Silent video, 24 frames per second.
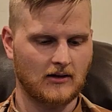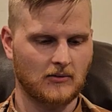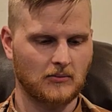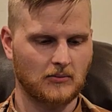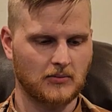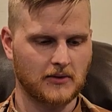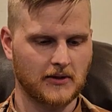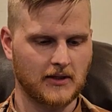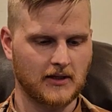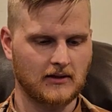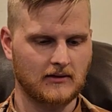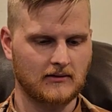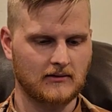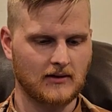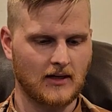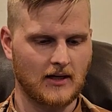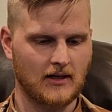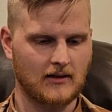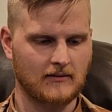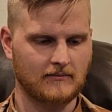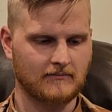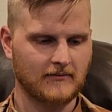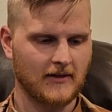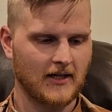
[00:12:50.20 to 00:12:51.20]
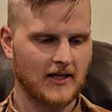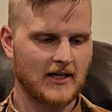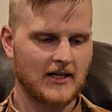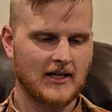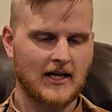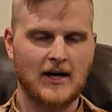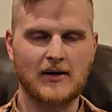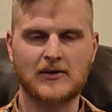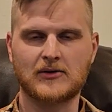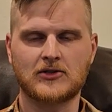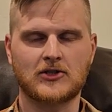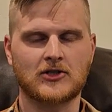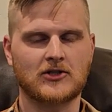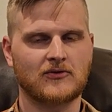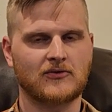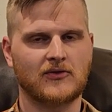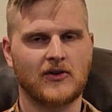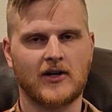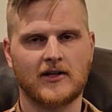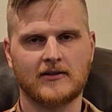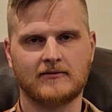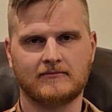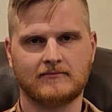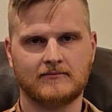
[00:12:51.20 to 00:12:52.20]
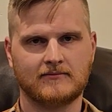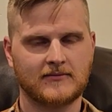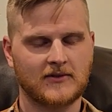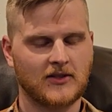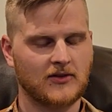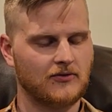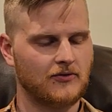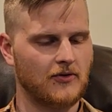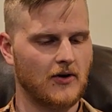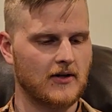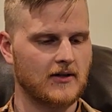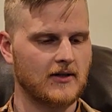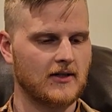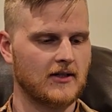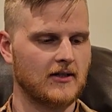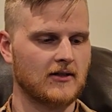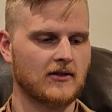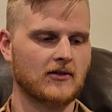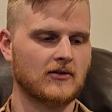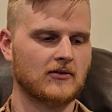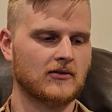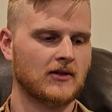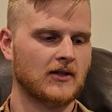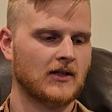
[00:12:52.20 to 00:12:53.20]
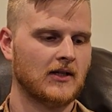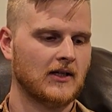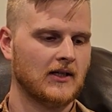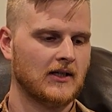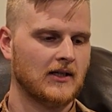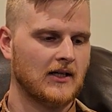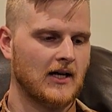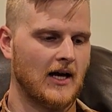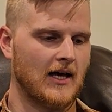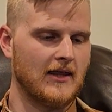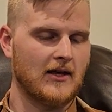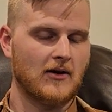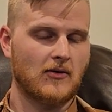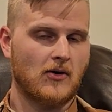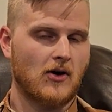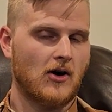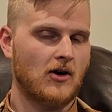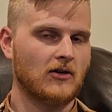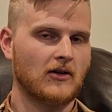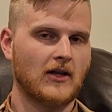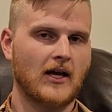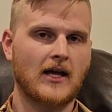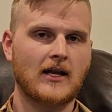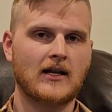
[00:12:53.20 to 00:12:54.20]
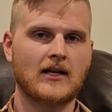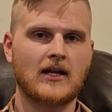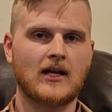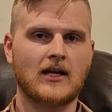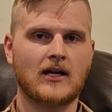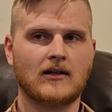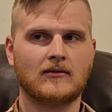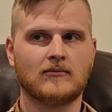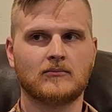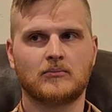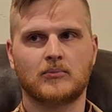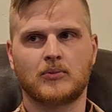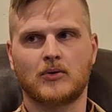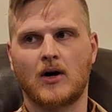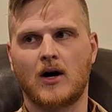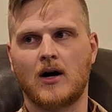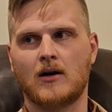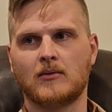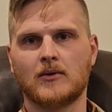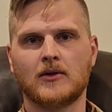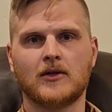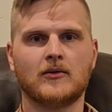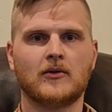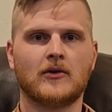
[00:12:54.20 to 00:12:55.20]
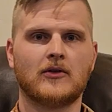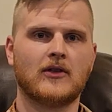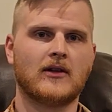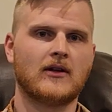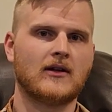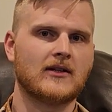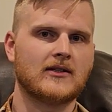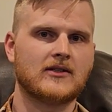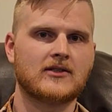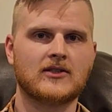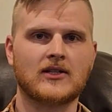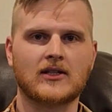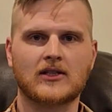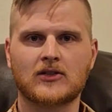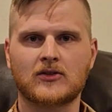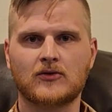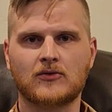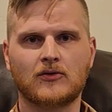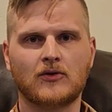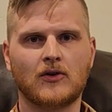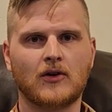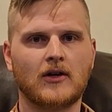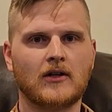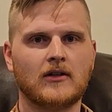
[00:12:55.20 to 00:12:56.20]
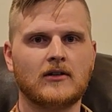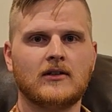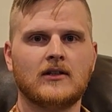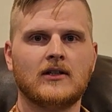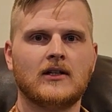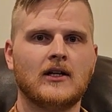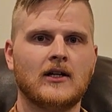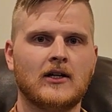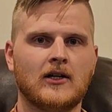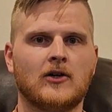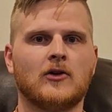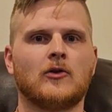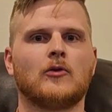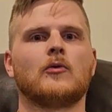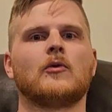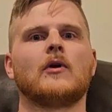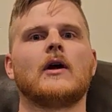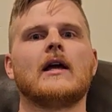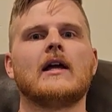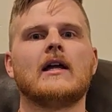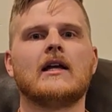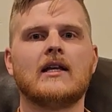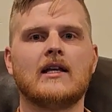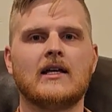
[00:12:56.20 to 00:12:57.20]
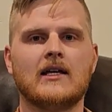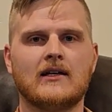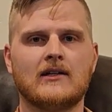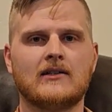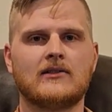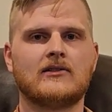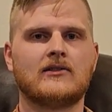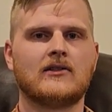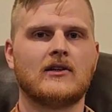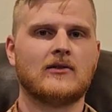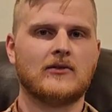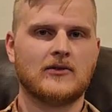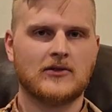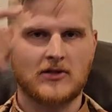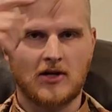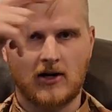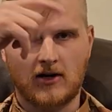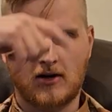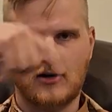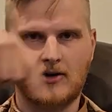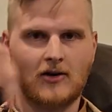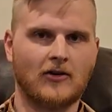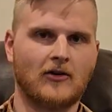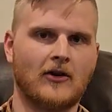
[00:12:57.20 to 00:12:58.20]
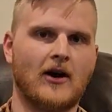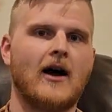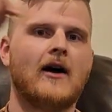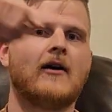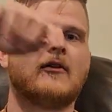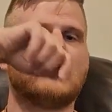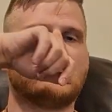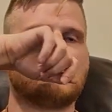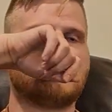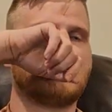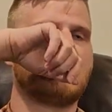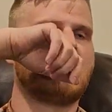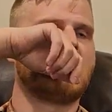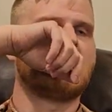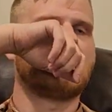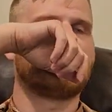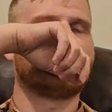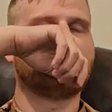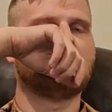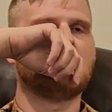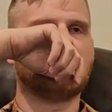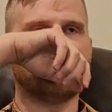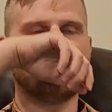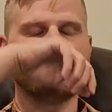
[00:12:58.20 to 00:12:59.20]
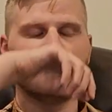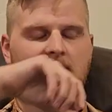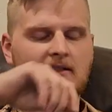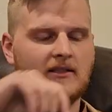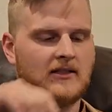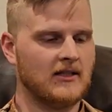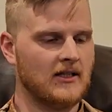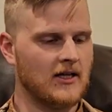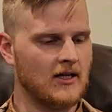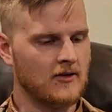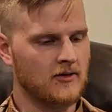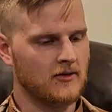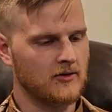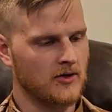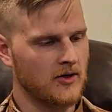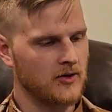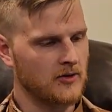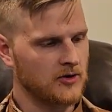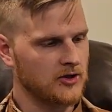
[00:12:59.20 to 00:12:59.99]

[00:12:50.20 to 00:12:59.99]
complain. And it was just fun to do. And they were all landing probably within a 6-foot radius. It was all around the target, but no